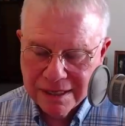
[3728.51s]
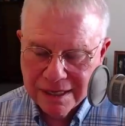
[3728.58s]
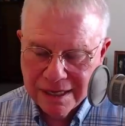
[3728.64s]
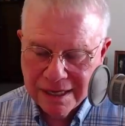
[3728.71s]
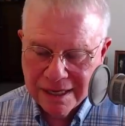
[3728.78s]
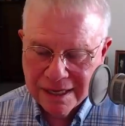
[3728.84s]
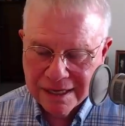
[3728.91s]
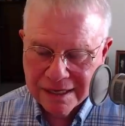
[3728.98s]

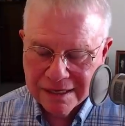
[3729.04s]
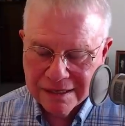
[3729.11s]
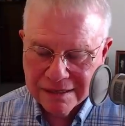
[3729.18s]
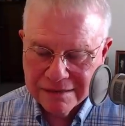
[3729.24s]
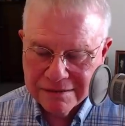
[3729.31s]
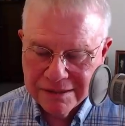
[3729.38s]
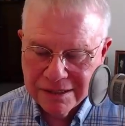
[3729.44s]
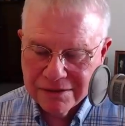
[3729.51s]
And,
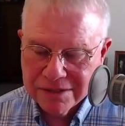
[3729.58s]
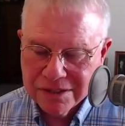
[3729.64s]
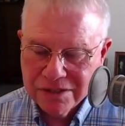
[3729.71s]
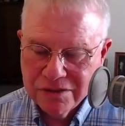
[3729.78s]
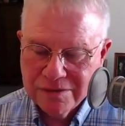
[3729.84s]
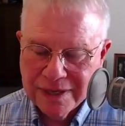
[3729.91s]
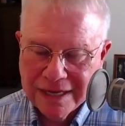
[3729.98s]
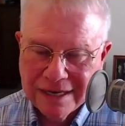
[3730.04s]
uh, you know, it's
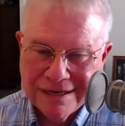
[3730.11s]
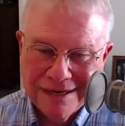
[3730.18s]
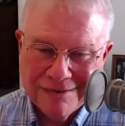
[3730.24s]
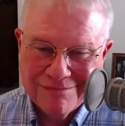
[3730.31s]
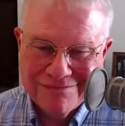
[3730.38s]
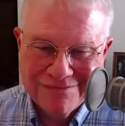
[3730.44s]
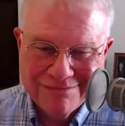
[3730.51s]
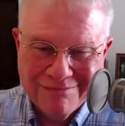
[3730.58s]
too bad.
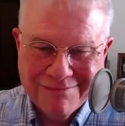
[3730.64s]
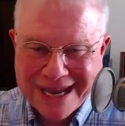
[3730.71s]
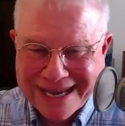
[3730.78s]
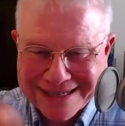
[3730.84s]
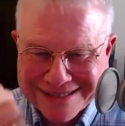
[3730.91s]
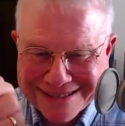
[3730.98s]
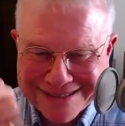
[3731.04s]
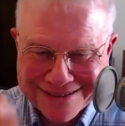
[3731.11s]

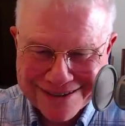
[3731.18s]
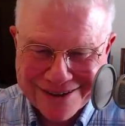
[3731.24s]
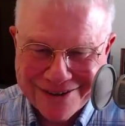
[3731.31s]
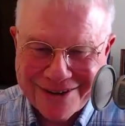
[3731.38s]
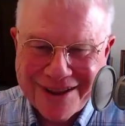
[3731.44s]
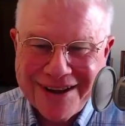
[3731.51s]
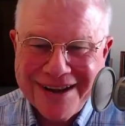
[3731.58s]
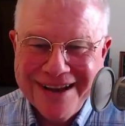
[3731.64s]
Masks are
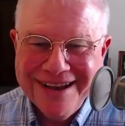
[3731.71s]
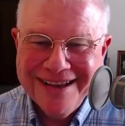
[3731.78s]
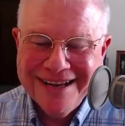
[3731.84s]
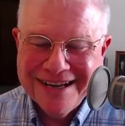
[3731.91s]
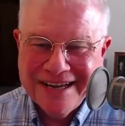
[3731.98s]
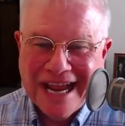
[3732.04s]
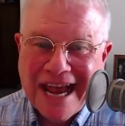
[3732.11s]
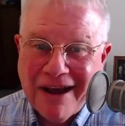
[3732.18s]
gone.
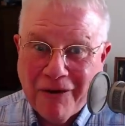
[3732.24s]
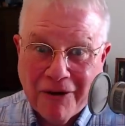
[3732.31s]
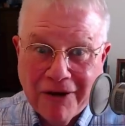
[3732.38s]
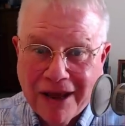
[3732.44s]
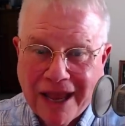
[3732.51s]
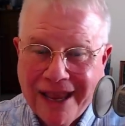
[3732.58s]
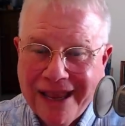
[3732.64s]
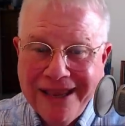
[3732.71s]
Now,
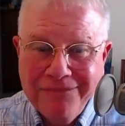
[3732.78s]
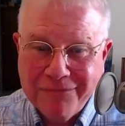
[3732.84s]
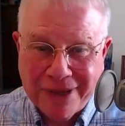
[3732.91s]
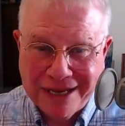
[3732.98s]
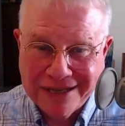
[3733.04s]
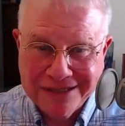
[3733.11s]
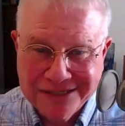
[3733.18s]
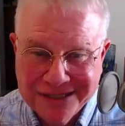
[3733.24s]
I hate
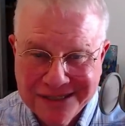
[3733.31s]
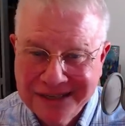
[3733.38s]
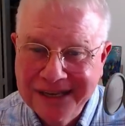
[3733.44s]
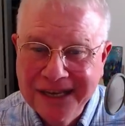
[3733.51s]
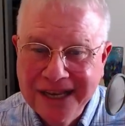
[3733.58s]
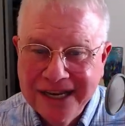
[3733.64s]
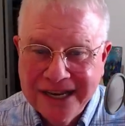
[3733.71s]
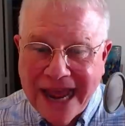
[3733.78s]
masks.
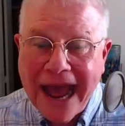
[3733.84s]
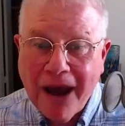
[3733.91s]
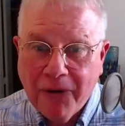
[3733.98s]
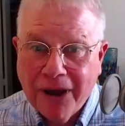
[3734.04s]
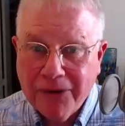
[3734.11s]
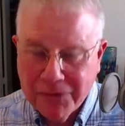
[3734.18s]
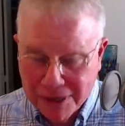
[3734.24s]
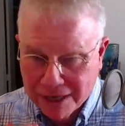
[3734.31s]
Now,
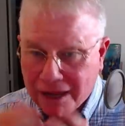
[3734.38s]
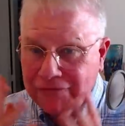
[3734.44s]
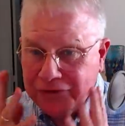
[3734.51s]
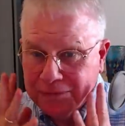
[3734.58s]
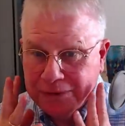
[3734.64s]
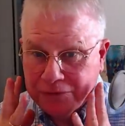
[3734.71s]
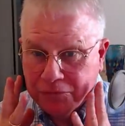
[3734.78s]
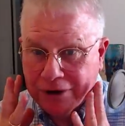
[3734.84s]
I would love
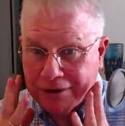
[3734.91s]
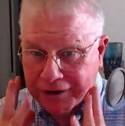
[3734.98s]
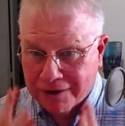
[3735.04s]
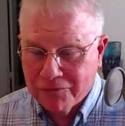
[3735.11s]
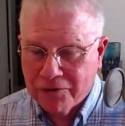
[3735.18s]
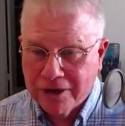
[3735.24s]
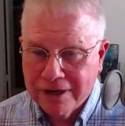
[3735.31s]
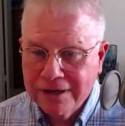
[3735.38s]
to be wearing
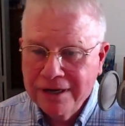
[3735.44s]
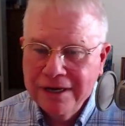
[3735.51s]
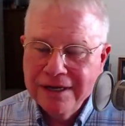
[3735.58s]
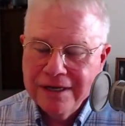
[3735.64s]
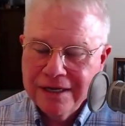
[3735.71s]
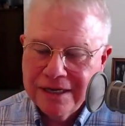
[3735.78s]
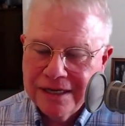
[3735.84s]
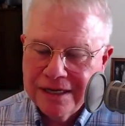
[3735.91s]
one.
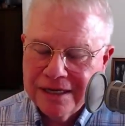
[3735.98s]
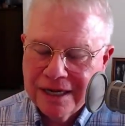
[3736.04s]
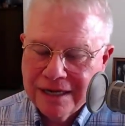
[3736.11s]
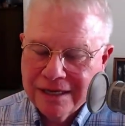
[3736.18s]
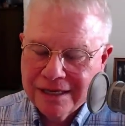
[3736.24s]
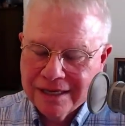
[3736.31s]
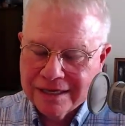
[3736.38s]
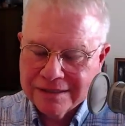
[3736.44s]
In
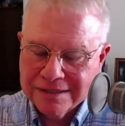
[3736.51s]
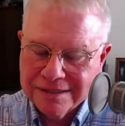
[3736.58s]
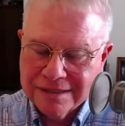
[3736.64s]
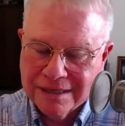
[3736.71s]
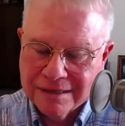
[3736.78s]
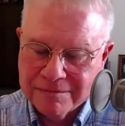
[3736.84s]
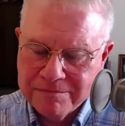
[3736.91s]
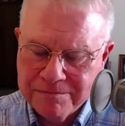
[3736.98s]
any case,
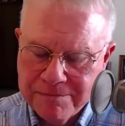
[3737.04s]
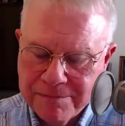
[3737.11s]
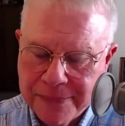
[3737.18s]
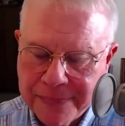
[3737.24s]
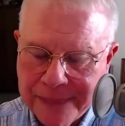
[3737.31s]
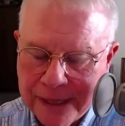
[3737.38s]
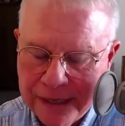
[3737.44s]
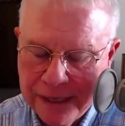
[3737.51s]
um,
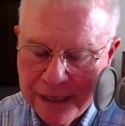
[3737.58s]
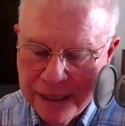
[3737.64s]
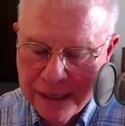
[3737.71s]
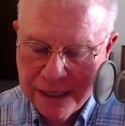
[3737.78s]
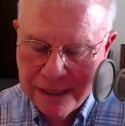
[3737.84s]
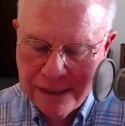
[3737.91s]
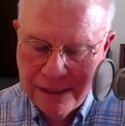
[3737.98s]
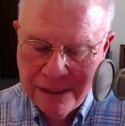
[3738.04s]

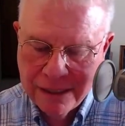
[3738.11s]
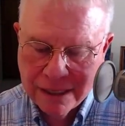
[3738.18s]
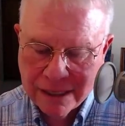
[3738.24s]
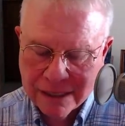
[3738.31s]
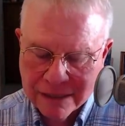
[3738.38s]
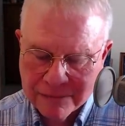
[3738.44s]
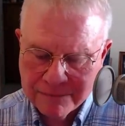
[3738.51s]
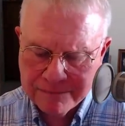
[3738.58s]

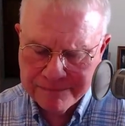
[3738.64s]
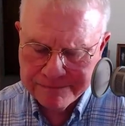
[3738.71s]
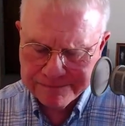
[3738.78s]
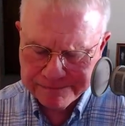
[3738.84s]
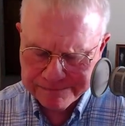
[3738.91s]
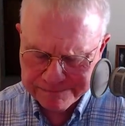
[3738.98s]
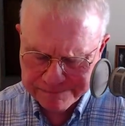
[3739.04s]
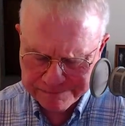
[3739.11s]
um,
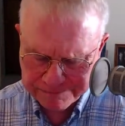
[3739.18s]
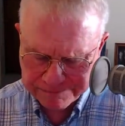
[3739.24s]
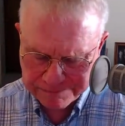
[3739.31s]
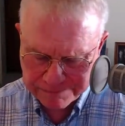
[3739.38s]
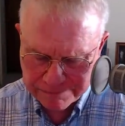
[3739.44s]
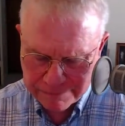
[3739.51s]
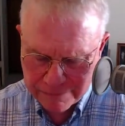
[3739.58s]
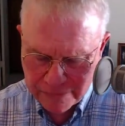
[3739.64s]

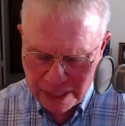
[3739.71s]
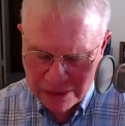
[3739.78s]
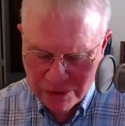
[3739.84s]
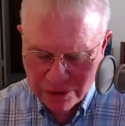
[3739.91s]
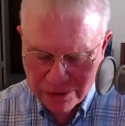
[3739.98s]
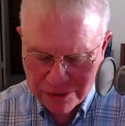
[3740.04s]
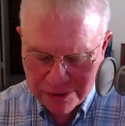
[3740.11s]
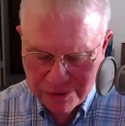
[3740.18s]

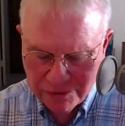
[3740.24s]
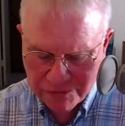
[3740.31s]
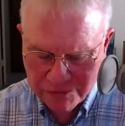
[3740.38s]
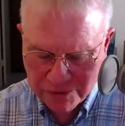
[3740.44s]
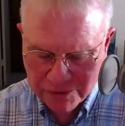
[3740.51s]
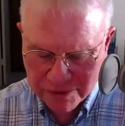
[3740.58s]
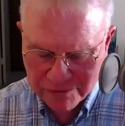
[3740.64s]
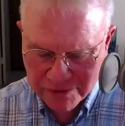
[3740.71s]
go to the U F
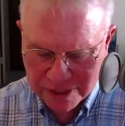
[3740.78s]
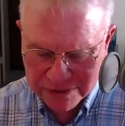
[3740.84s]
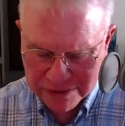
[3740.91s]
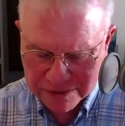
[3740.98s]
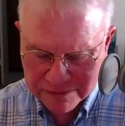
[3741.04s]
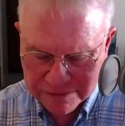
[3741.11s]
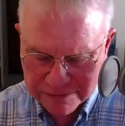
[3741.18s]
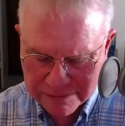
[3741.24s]
O
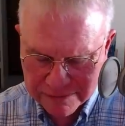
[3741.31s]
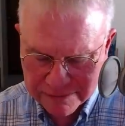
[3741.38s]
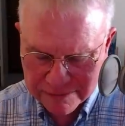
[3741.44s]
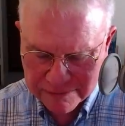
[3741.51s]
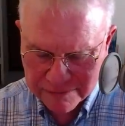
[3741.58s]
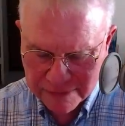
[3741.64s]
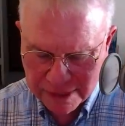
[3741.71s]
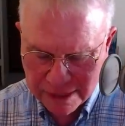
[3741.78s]
convention.
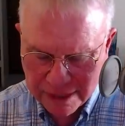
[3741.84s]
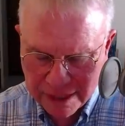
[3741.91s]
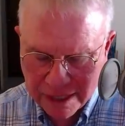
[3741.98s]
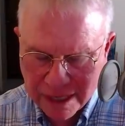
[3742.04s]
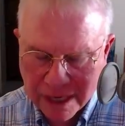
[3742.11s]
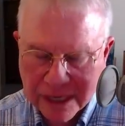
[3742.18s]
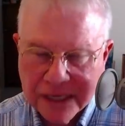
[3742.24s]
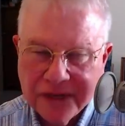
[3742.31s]

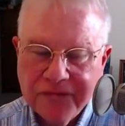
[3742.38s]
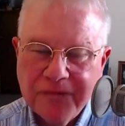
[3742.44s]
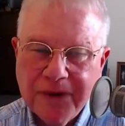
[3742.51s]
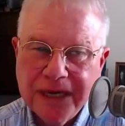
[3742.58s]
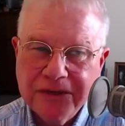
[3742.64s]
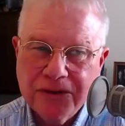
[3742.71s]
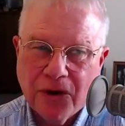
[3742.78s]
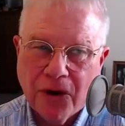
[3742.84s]
I give
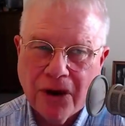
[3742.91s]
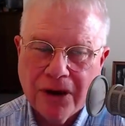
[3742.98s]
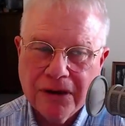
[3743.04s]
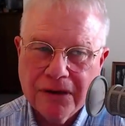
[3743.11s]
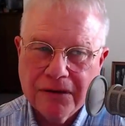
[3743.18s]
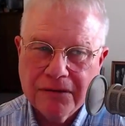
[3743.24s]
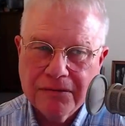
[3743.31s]
my talk.